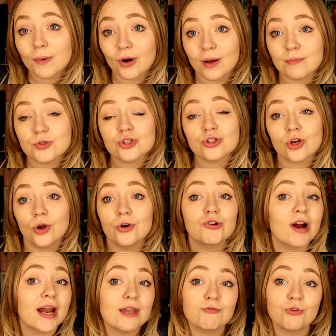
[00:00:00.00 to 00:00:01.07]
and I'm so
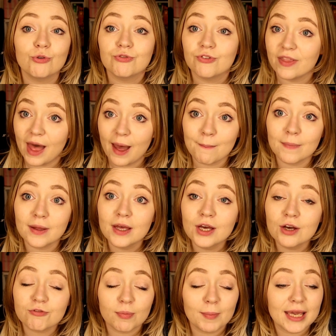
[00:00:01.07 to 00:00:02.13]
grateful for them
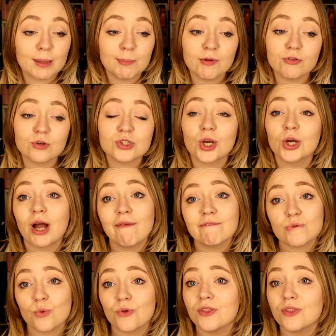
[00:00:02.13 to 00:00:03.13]
for making me feel so comfortable.